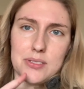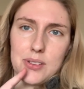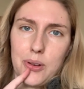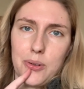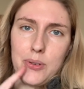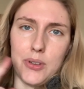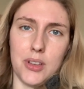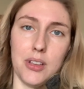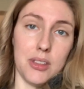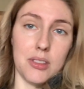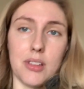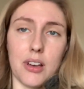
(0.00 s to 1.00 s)
So
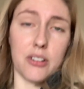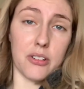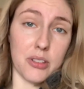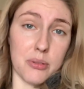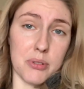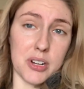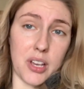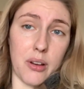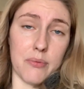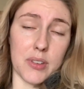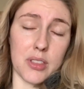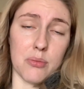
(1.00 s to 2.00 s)
I don't know, they're pretty
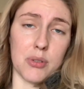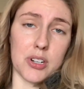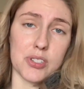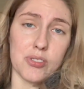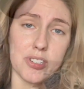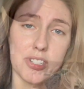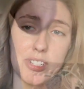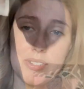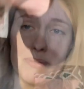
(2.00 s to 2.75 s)
comfy, they're pretty stretchy.